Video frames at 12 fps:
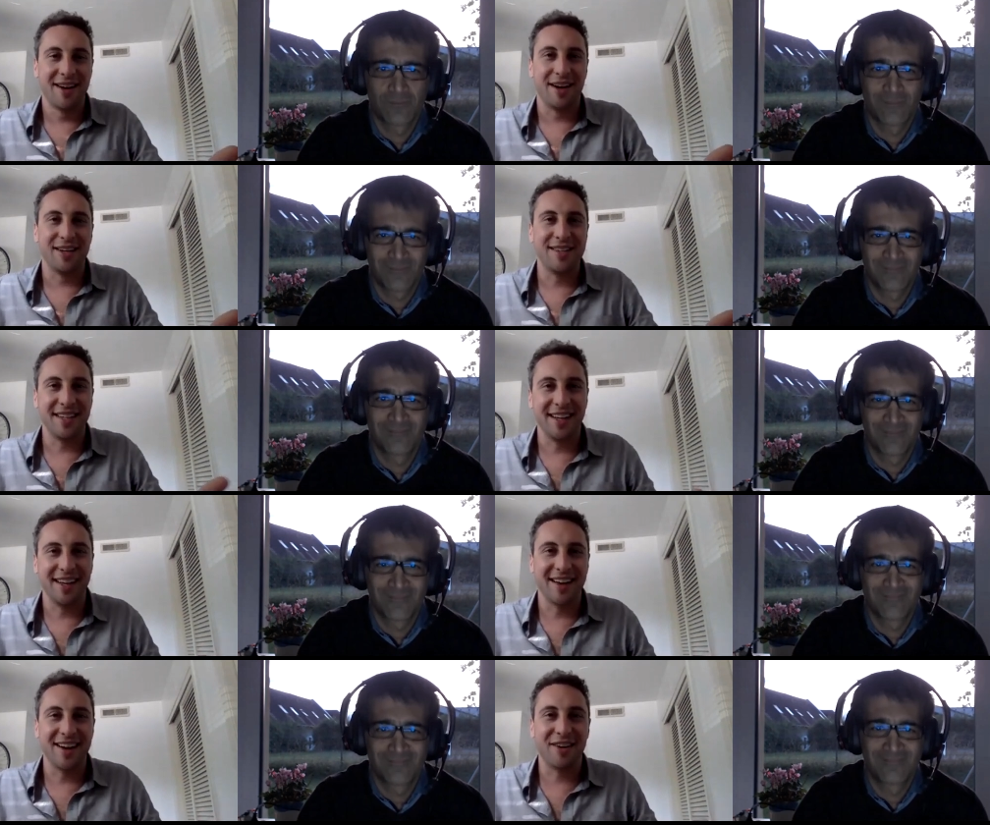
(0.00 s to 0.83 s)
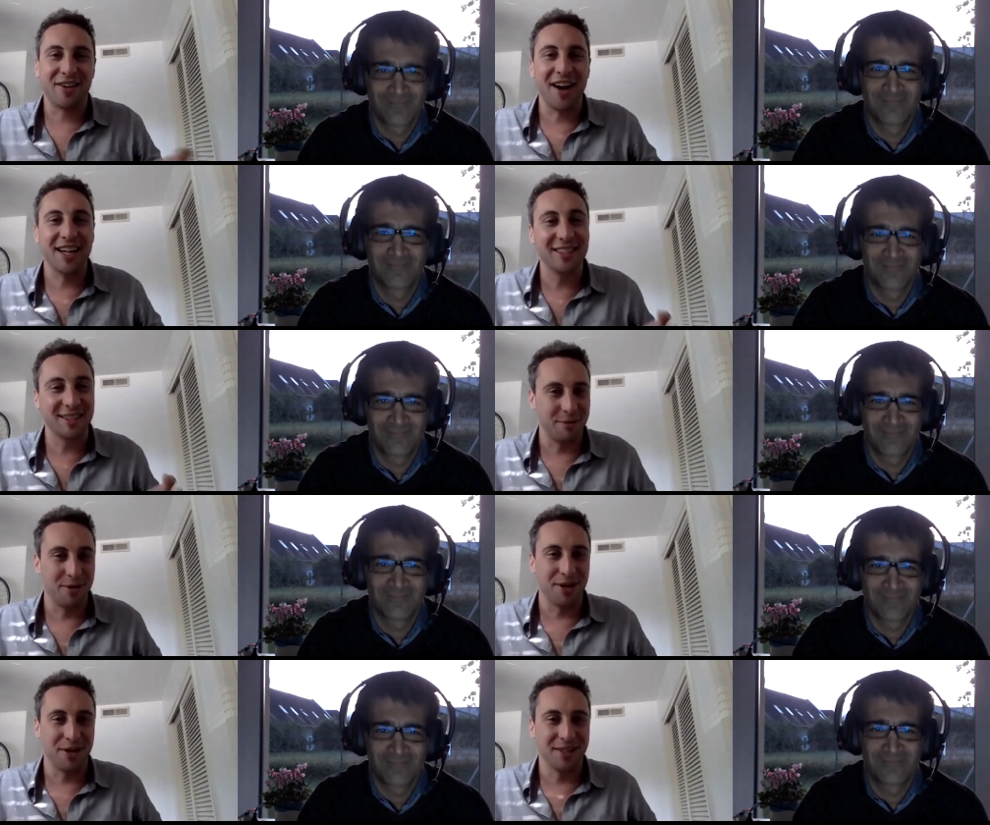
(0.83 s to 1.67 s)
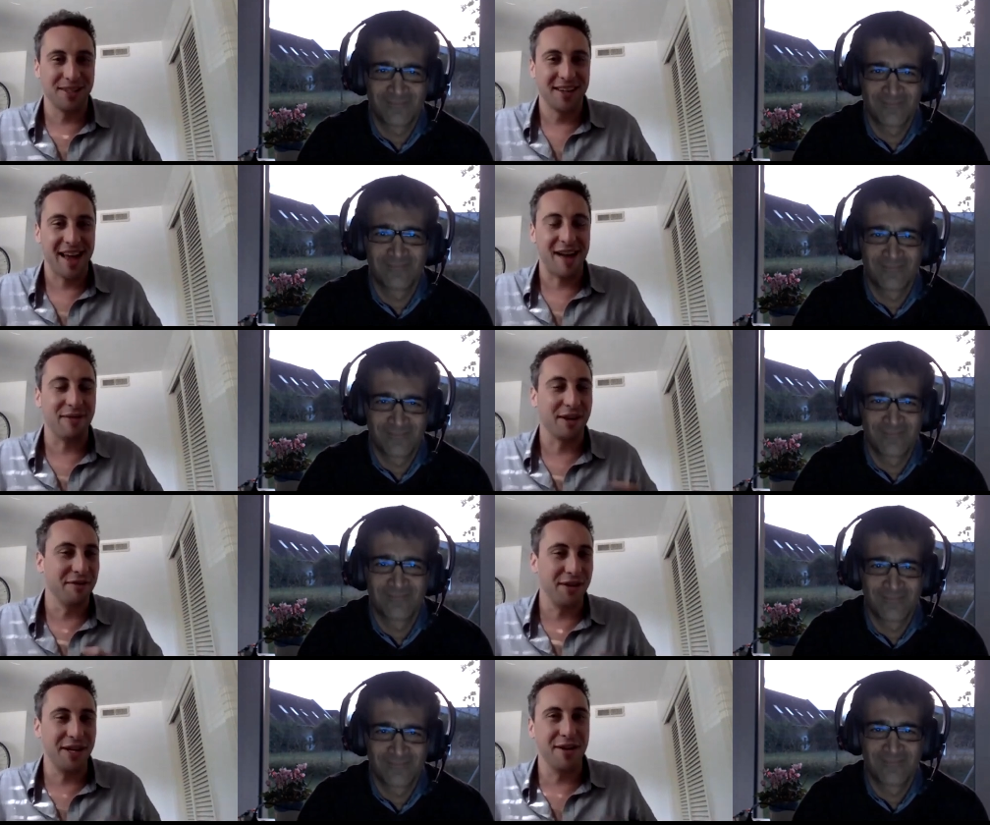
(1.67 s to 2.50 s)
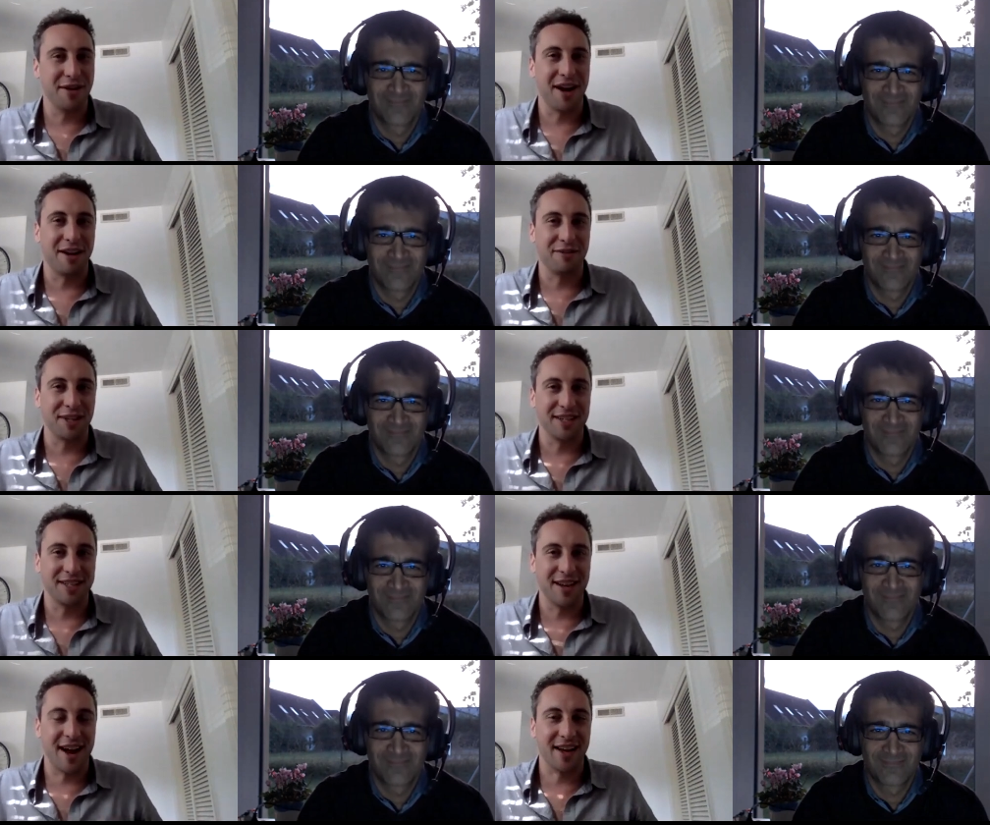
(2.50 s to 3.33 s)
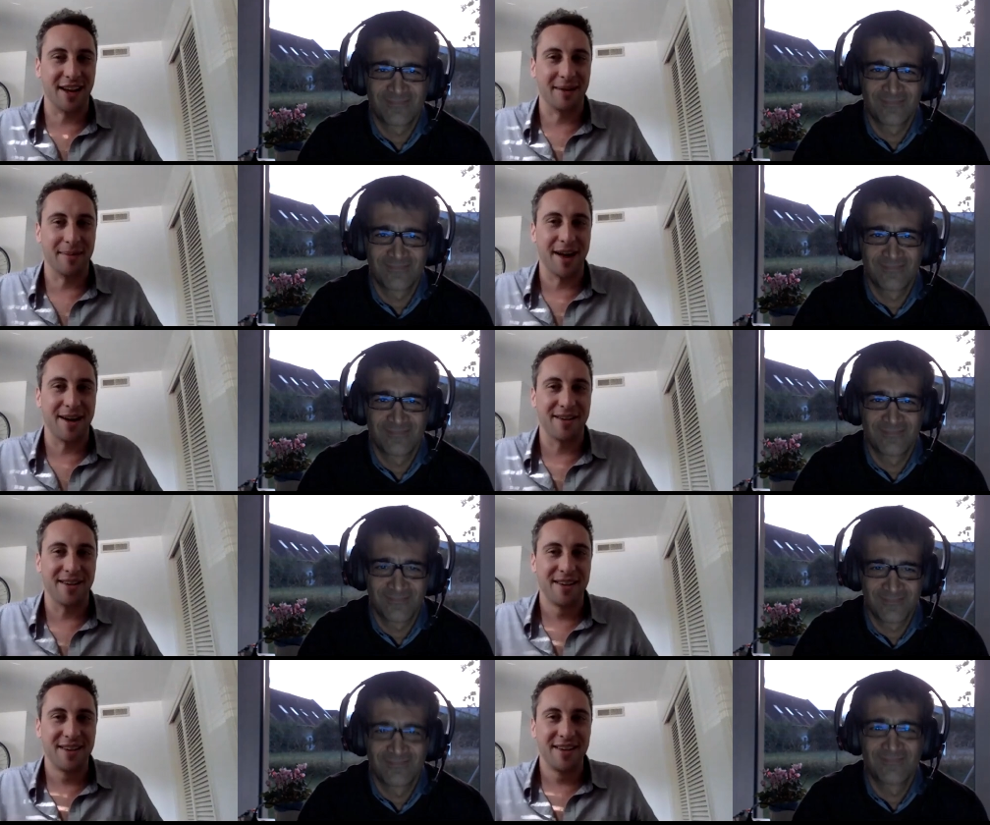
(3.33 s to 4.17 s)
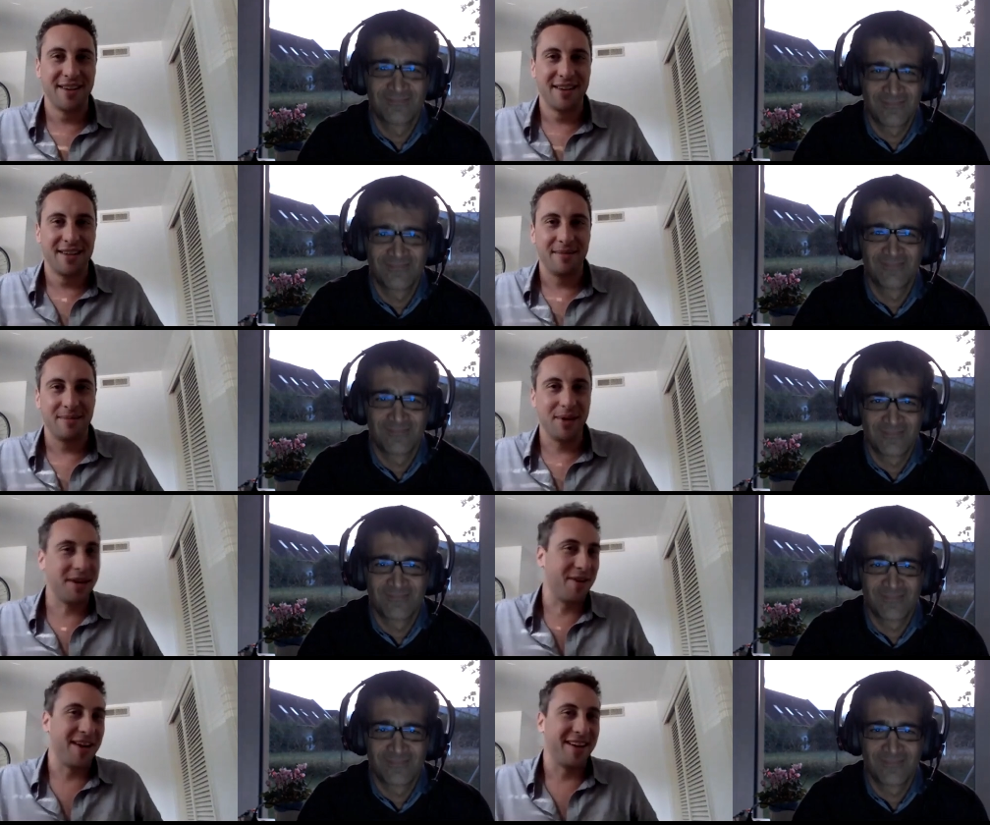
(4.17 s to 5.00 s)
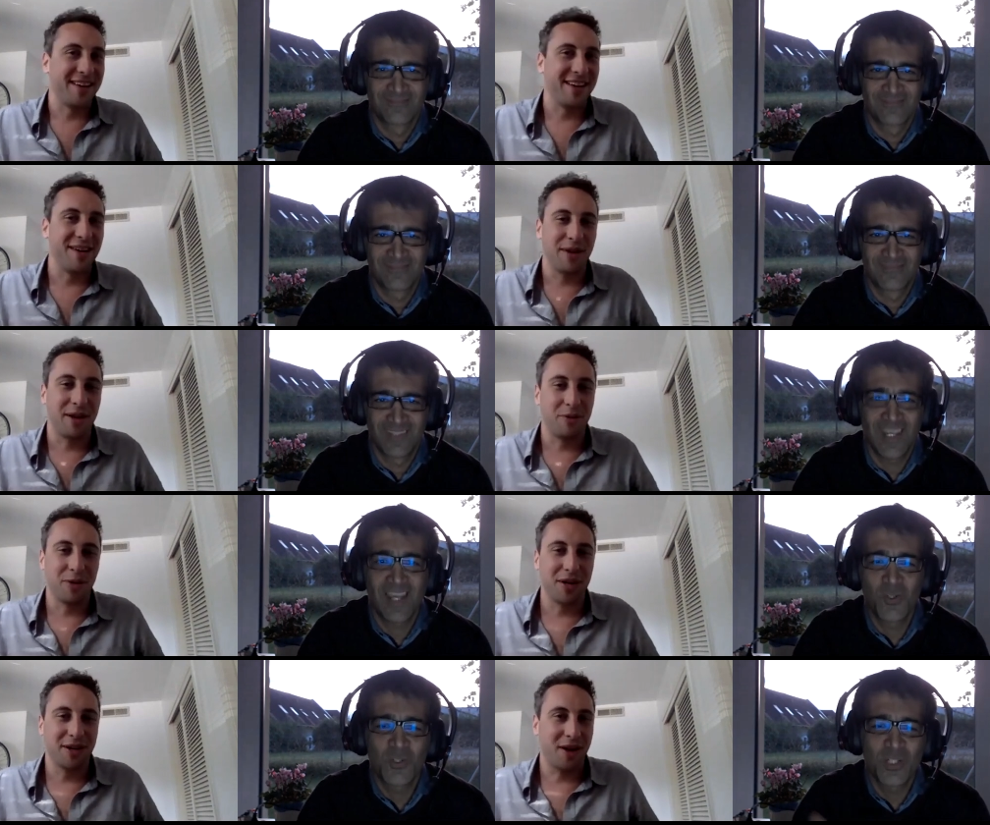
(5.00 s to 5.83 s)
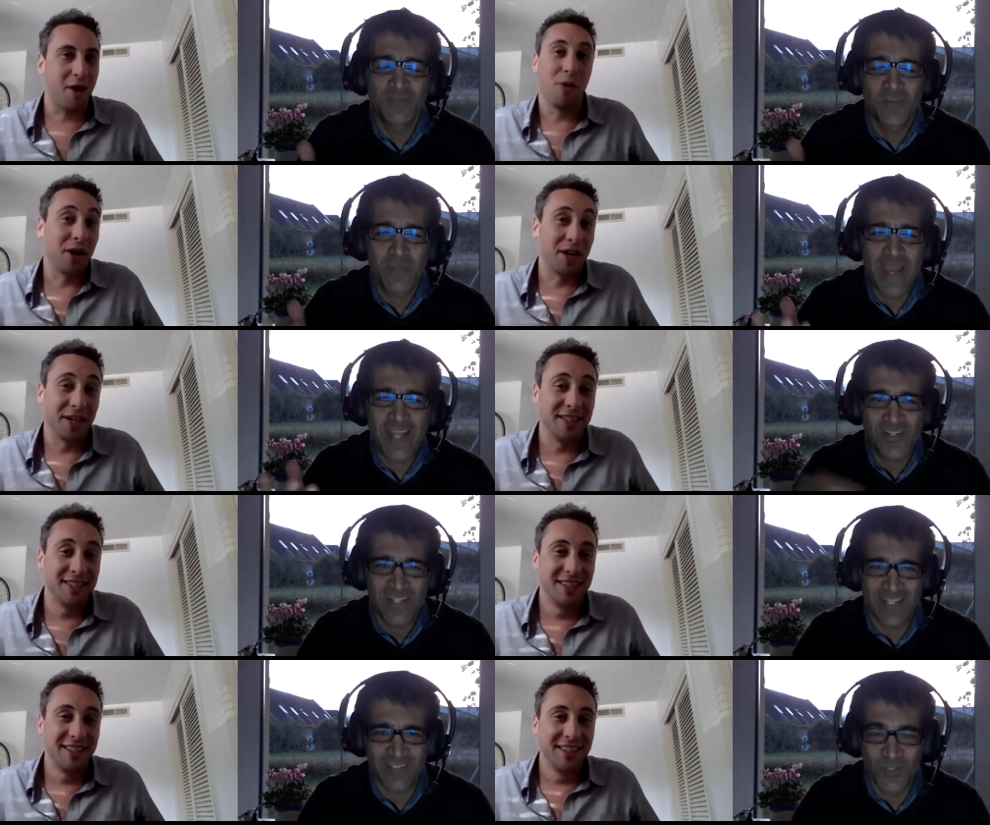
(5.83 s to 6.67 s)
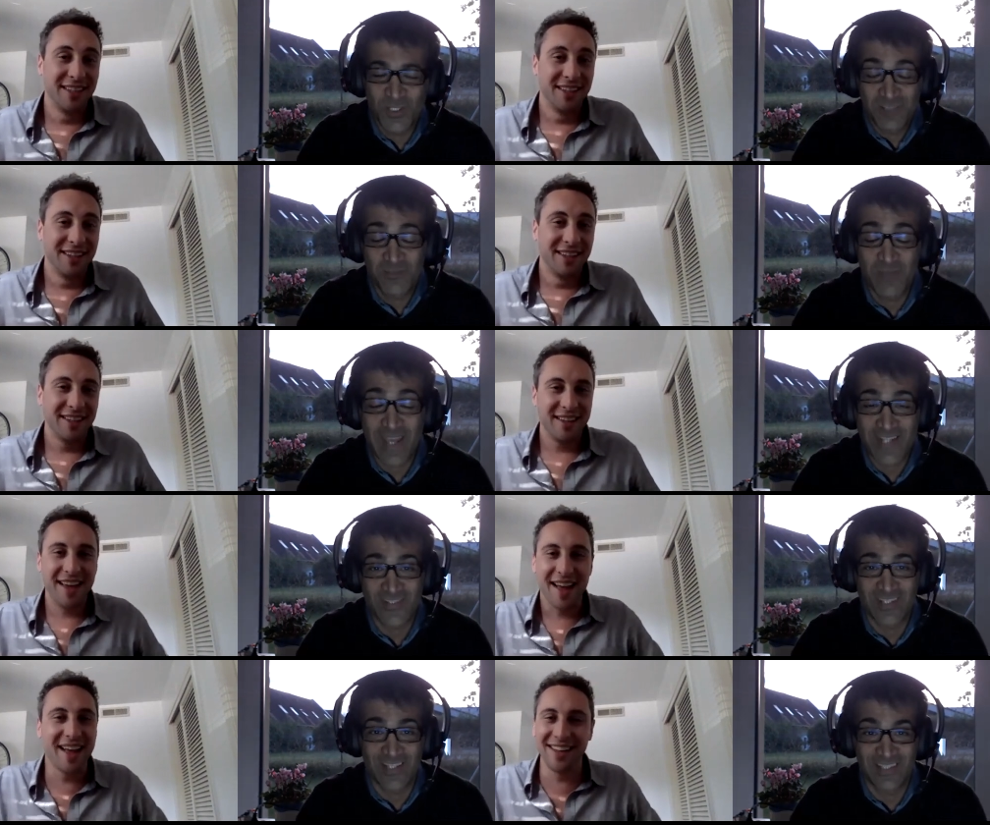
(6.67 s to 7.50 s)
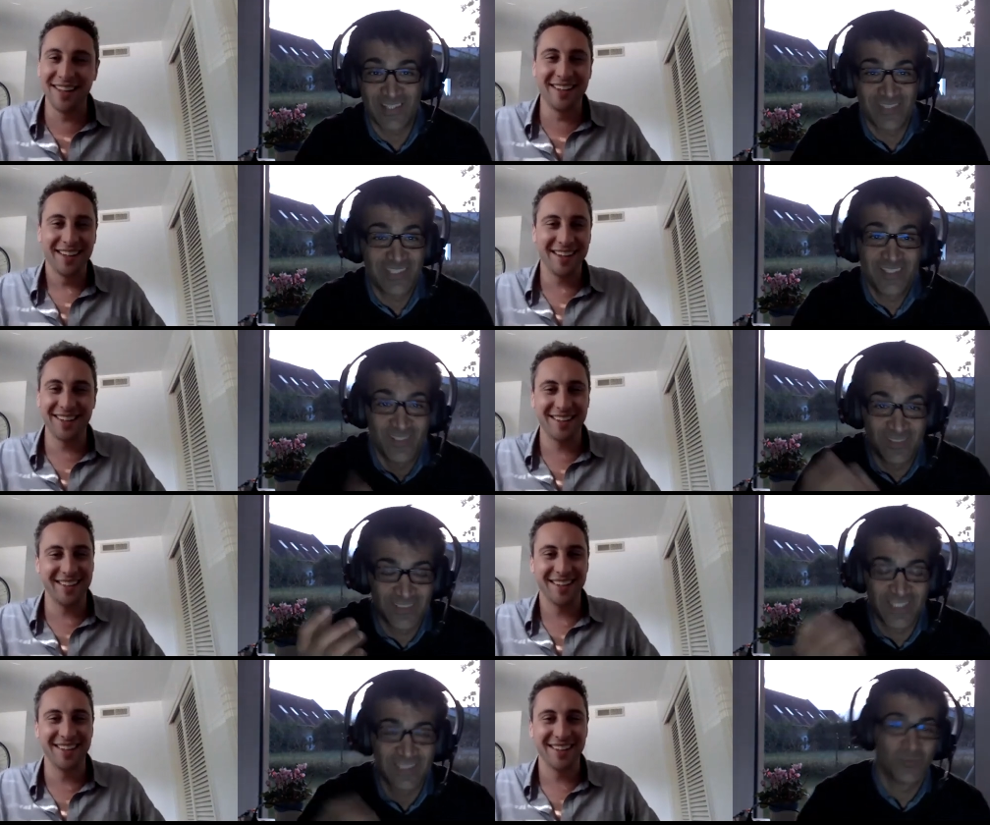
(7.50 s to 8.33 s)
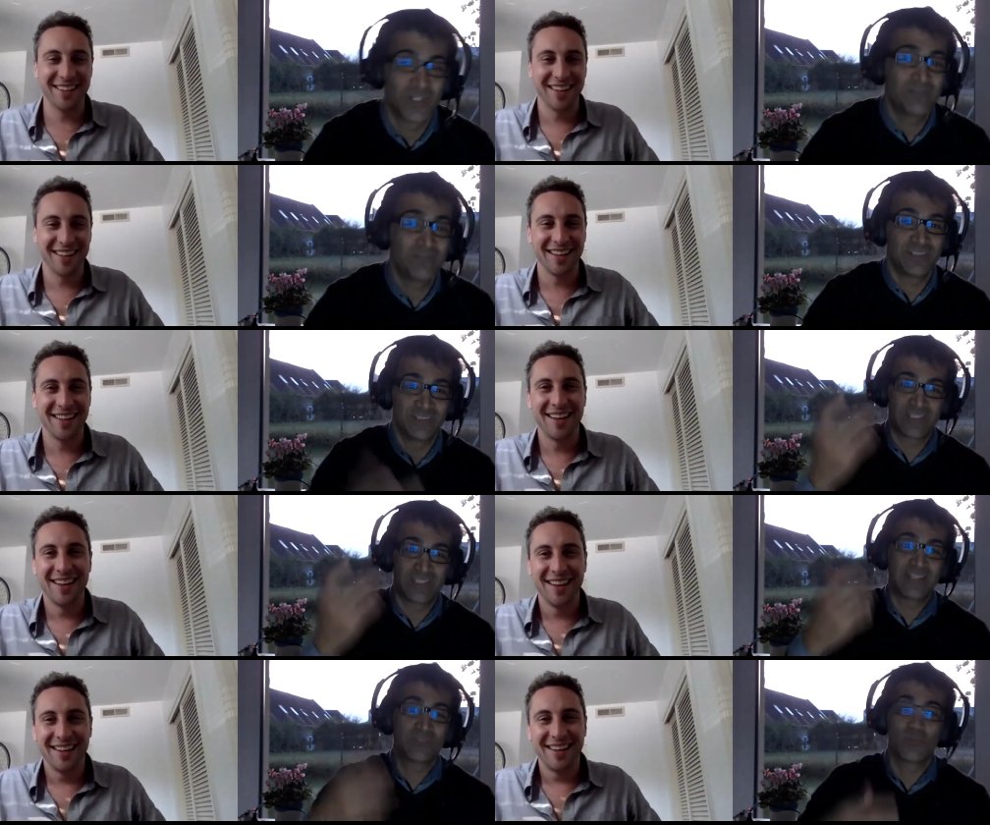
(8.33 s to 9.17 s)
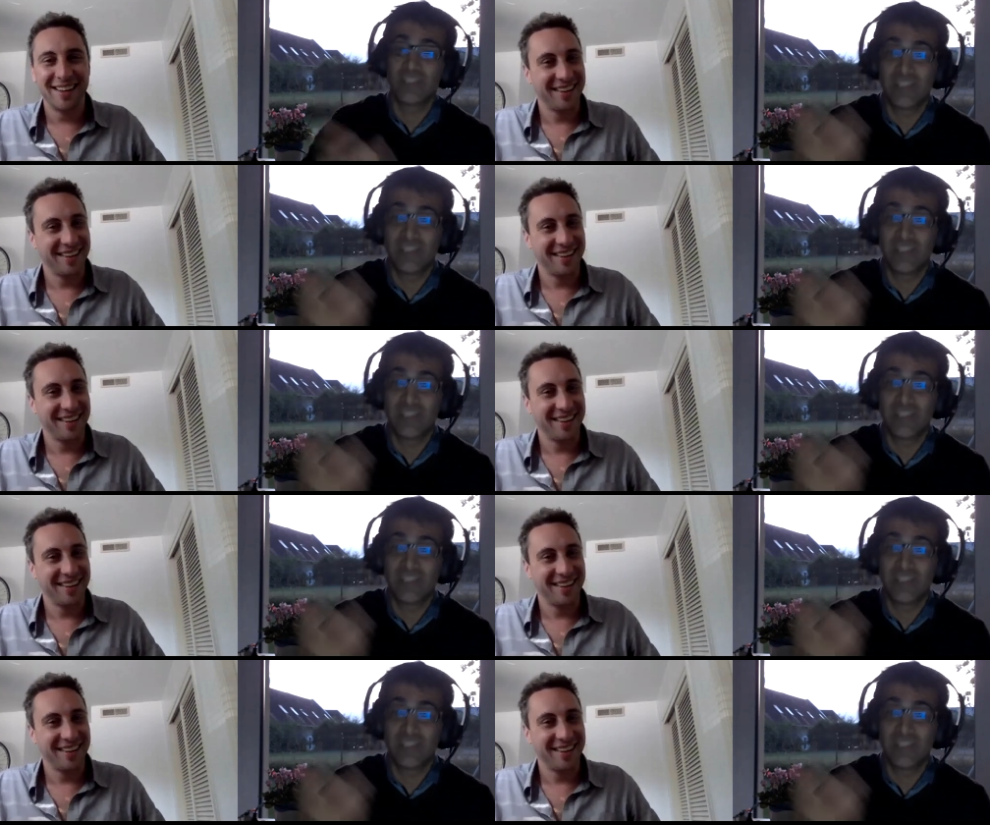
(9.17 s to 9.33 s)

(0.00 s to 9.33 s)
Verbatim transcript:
Speaker 1: are sitting across the world having a video conference talking about Bitcoin. You know, like yeah, who could have
Speaker 2: imagined that? Who could have imagined yeah. that? I mean, you know, like whatever, 10, 20